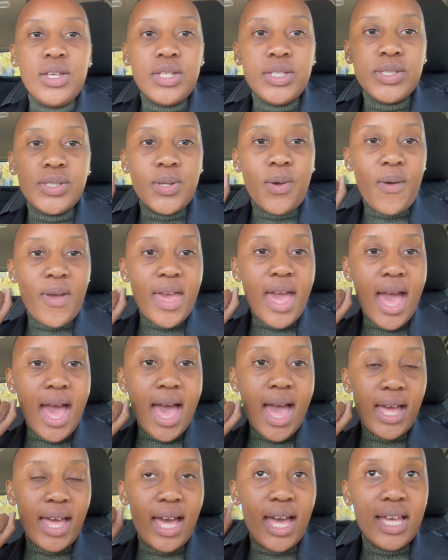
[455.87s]
So,
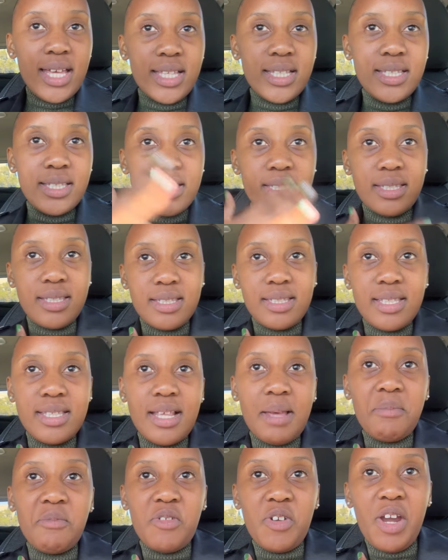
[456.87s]
yeah, guys
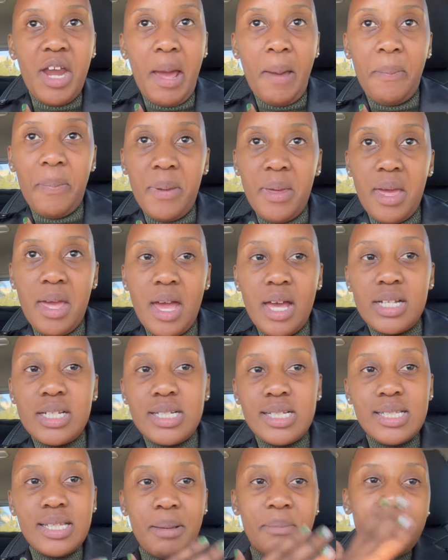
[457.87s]
I'm very happy I
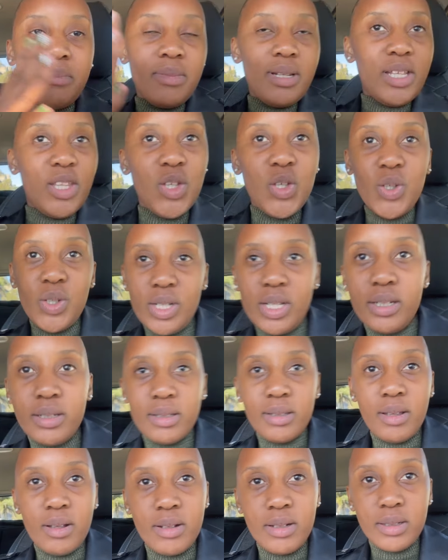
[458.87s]
did some cute little
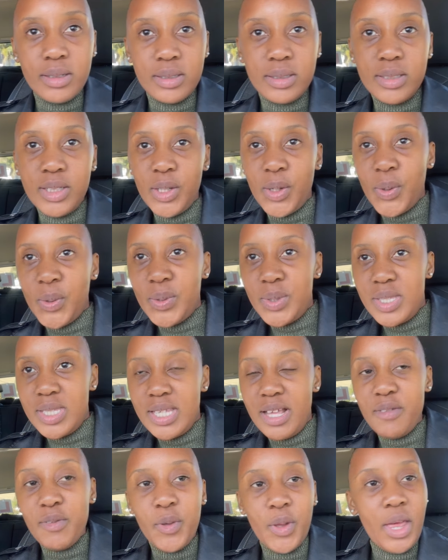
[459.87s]
girl you know
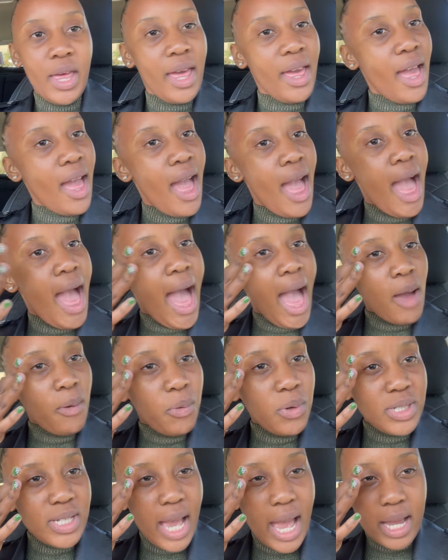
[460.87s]
self-care I
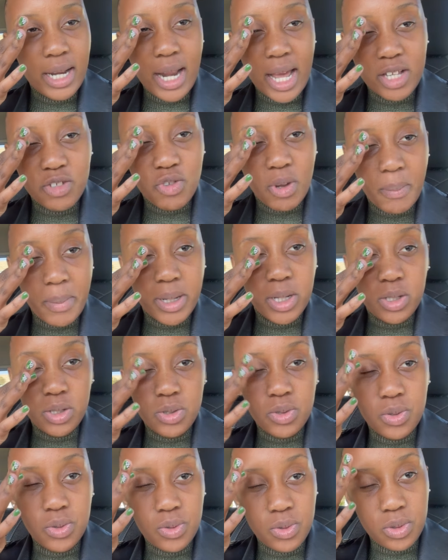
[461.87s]
wish I had extra money
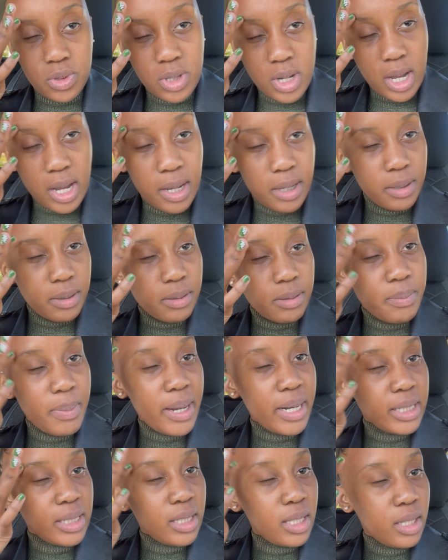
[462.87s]
to uh,
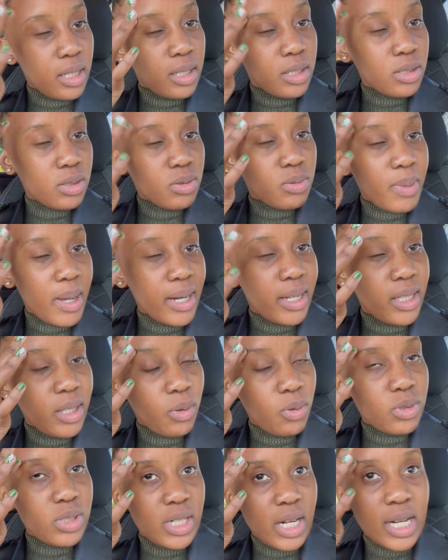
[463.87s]

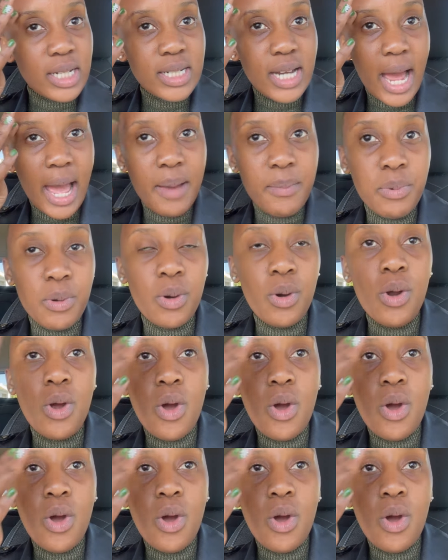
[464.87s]
Trying to eyebrow